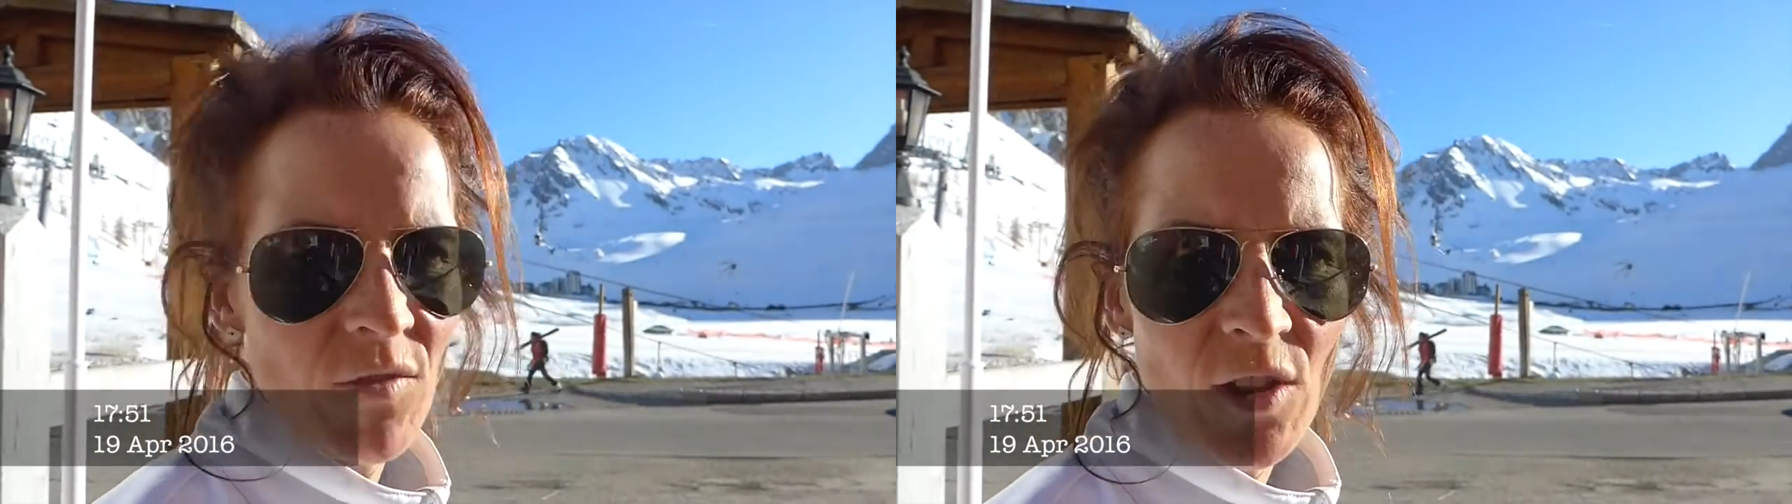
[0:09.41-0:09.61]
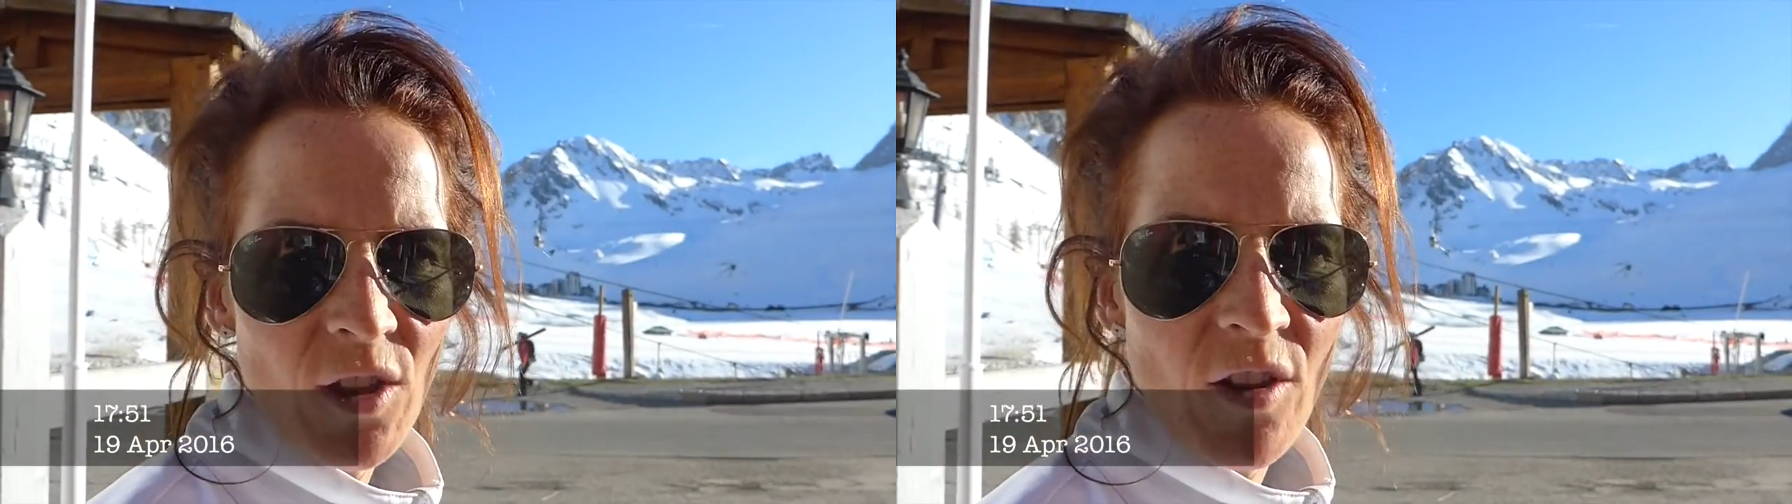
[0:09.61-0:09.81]

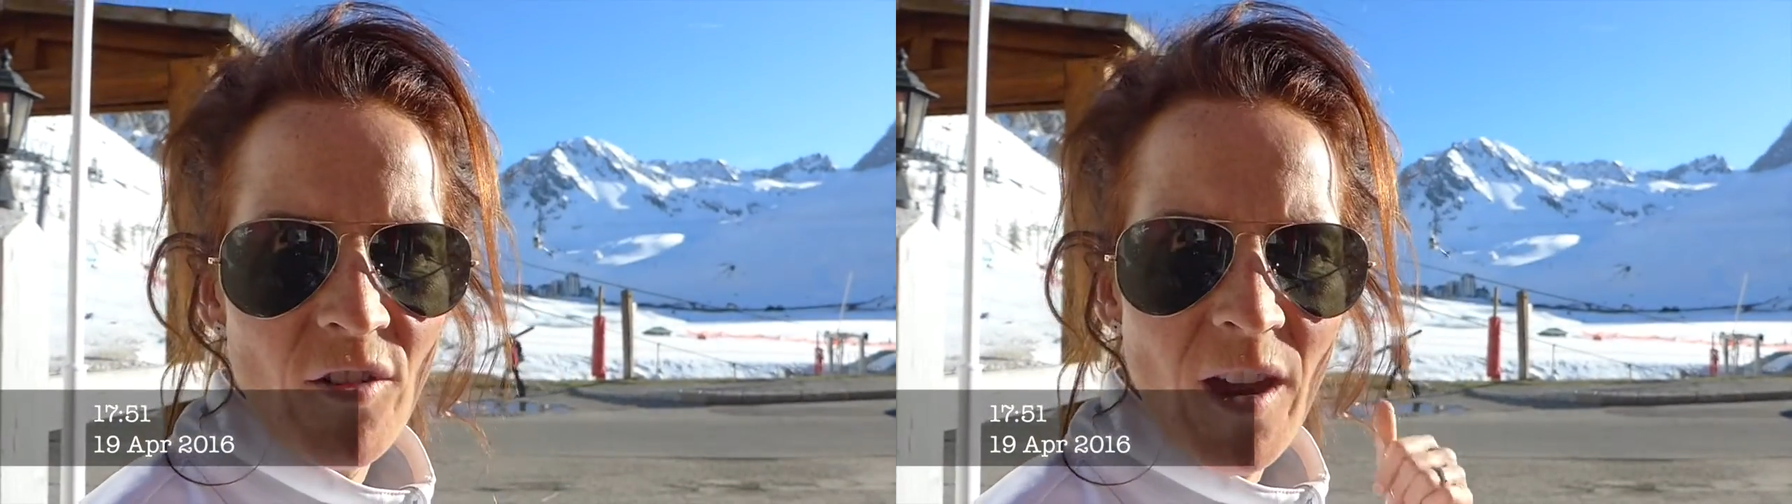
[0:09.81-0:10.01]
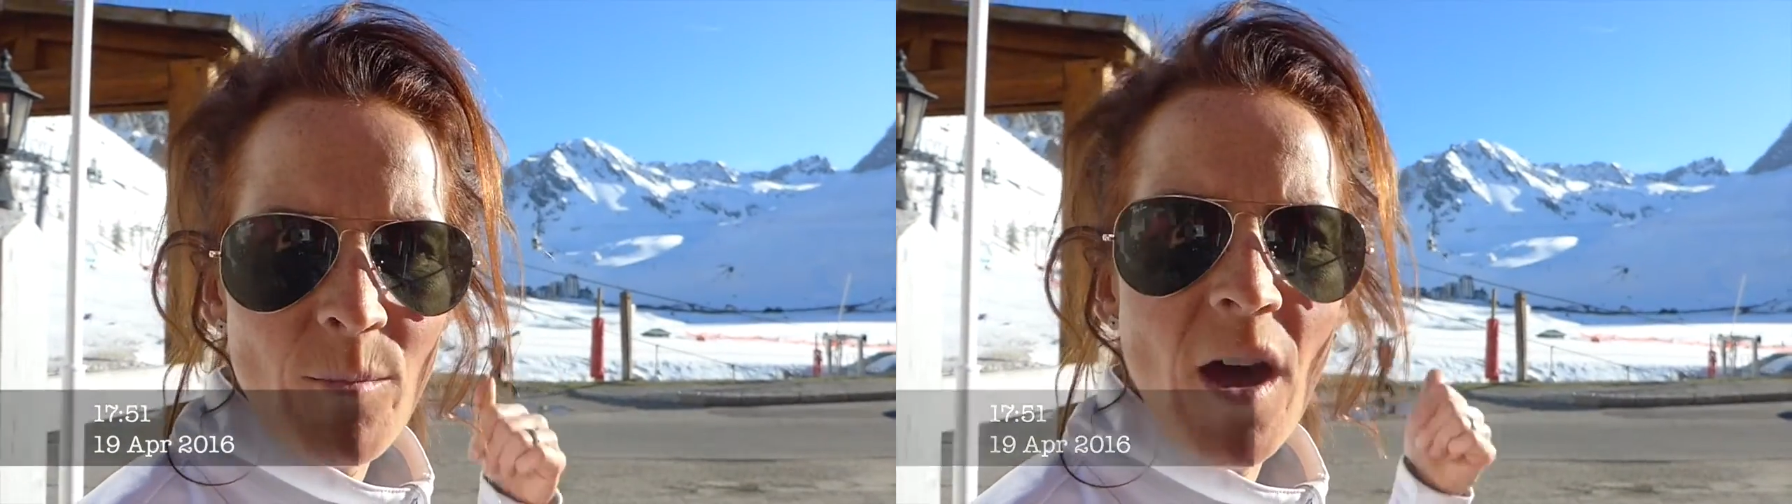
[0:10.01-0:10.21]
if you look
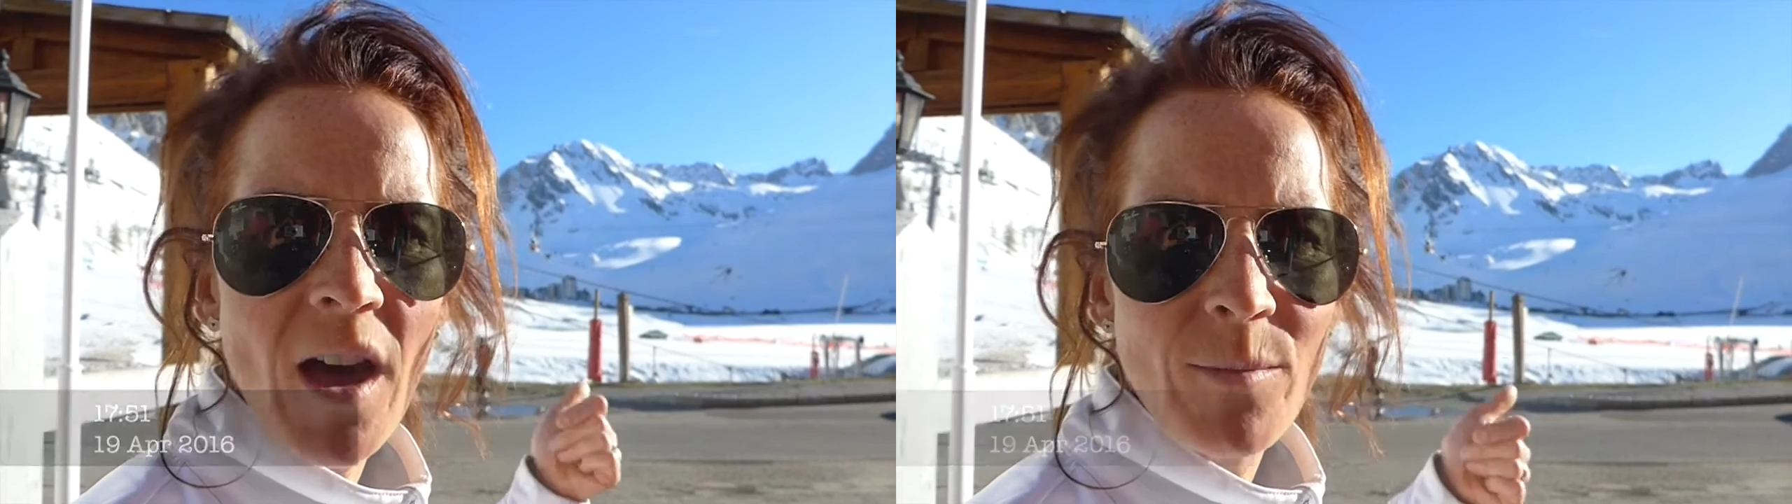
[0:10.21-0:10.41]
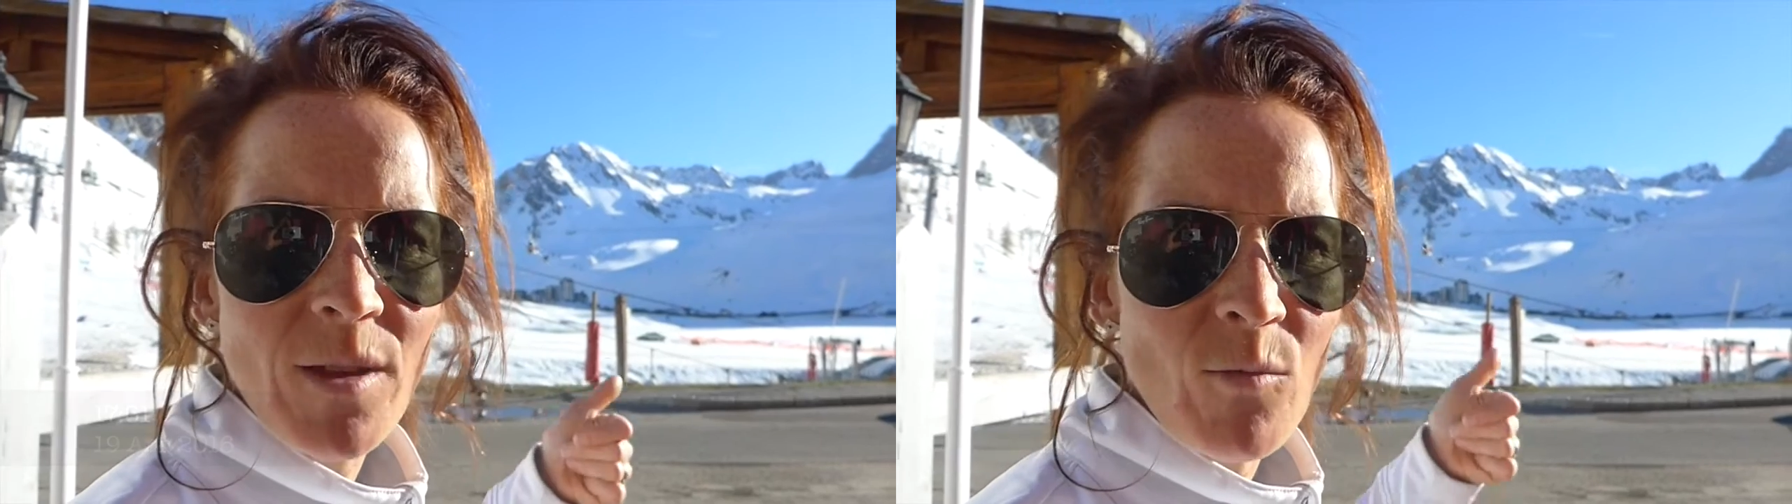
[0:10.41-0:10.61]
around
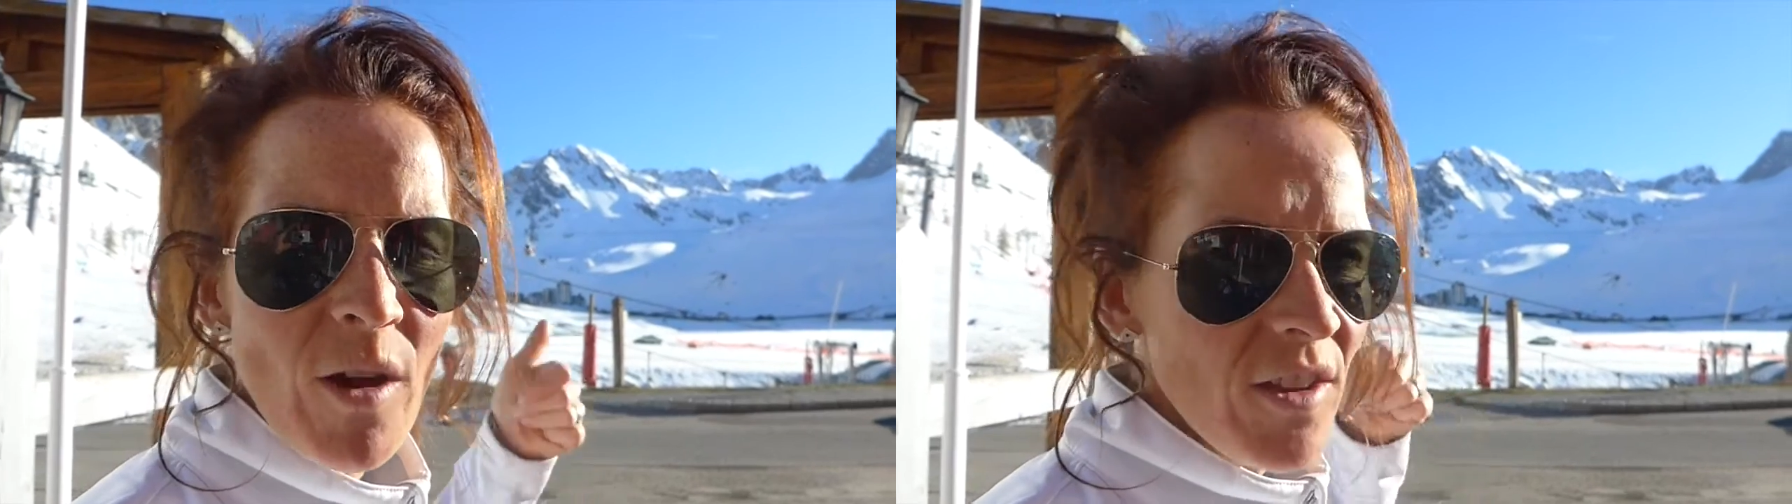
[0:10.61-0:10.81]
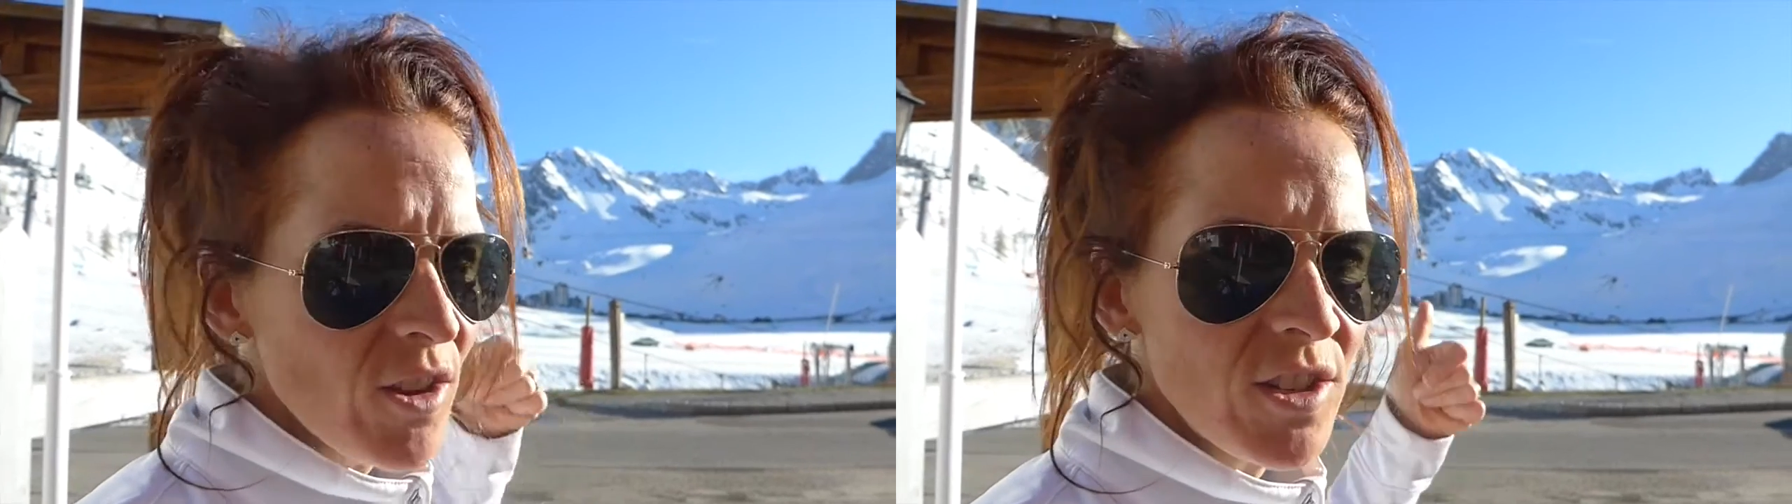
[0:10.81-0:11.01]
behind me,
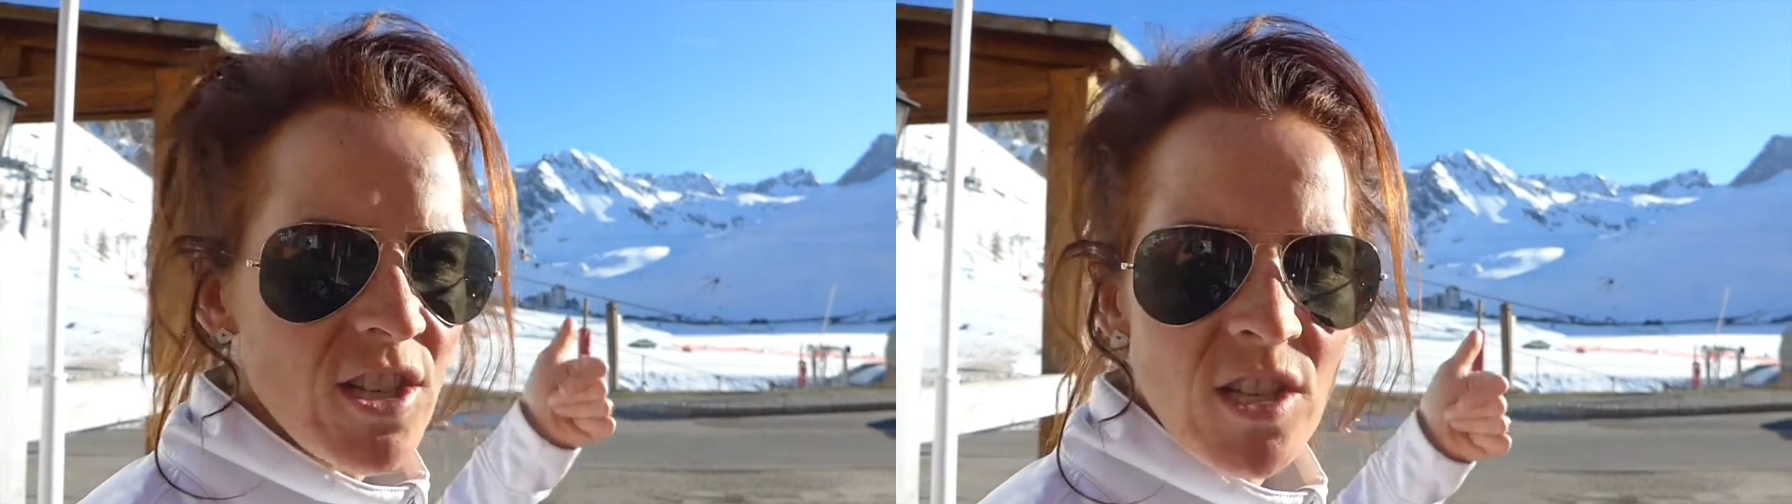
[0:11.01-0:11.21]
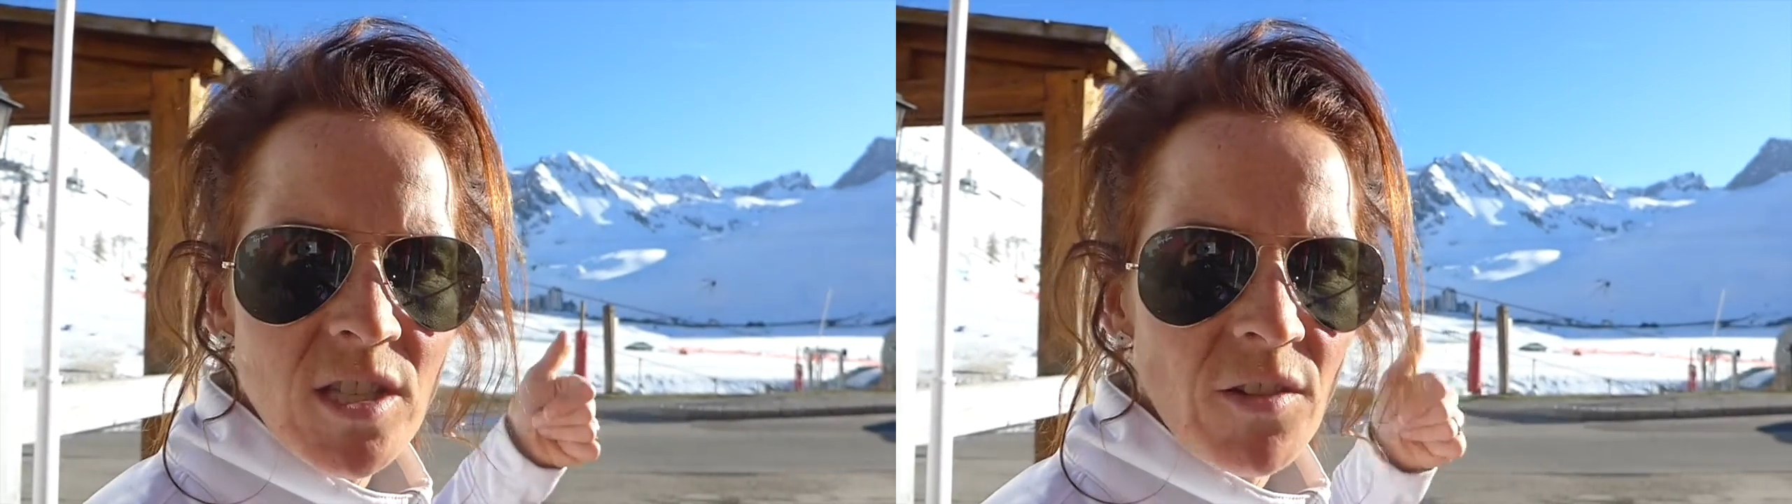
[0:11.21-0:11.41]
wow, the
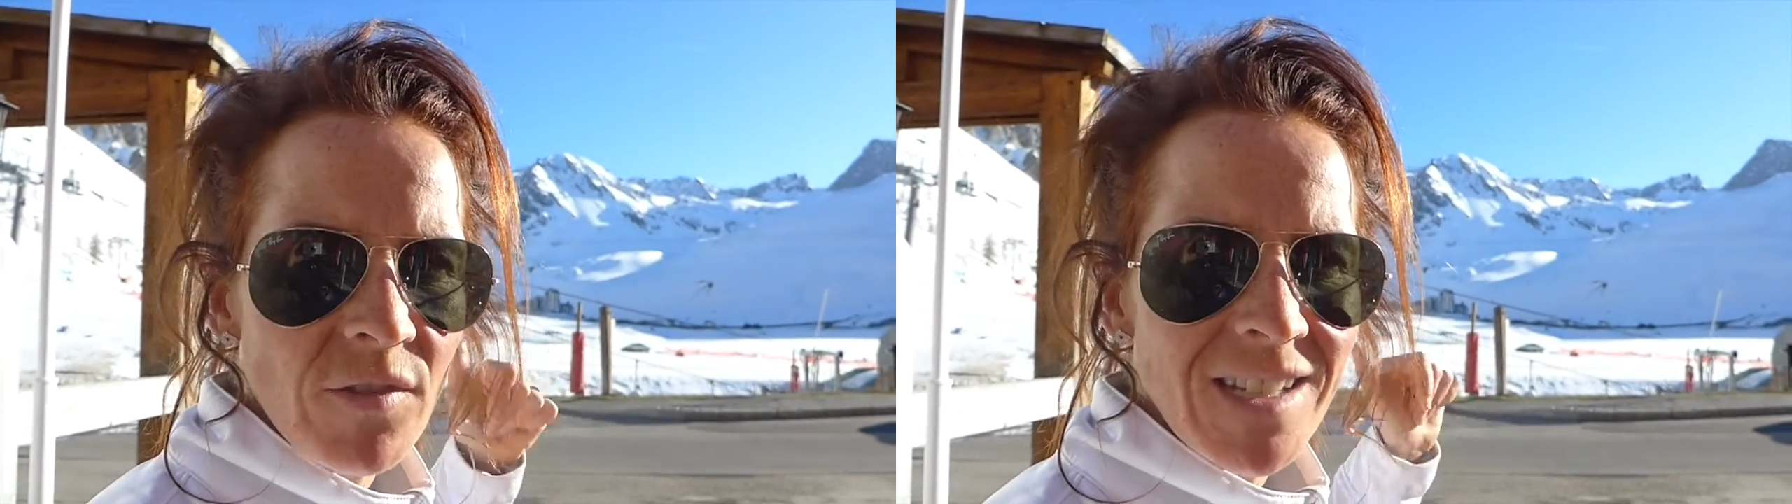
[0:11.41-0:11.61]
conditions are